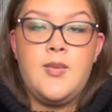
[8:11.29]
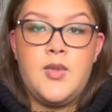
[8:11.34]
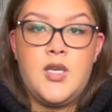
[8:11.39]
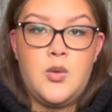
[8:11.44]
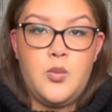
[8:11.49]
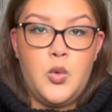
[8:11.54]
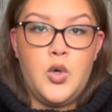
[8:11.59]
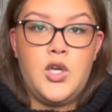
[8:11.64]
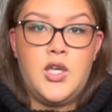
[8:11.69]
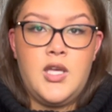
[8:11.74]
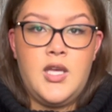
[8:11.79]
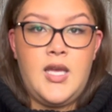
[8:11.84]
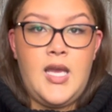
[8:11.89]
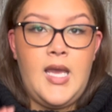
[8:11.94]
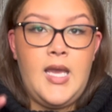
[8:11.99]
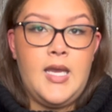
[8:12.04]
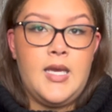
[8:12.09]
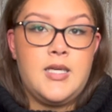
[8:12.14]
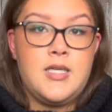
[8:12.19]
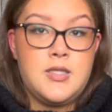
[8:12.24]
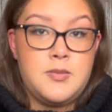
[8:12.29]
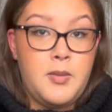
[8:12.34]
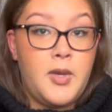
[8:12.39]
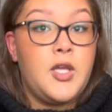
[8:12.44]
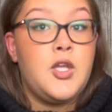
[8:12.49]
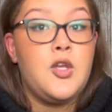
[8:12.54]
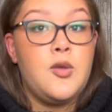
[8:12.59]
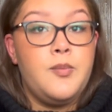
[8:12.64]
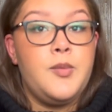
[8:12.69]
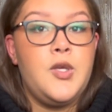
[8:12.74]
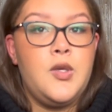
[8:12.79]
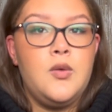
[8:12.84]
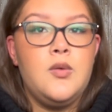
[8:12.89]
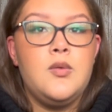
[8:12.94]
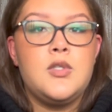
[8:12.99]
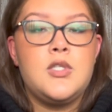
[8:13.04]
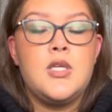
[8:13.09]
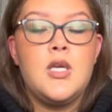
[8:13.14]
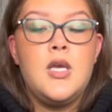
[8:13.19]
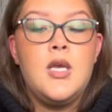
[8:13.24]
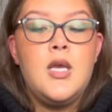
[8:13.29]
that I'm working and my commute.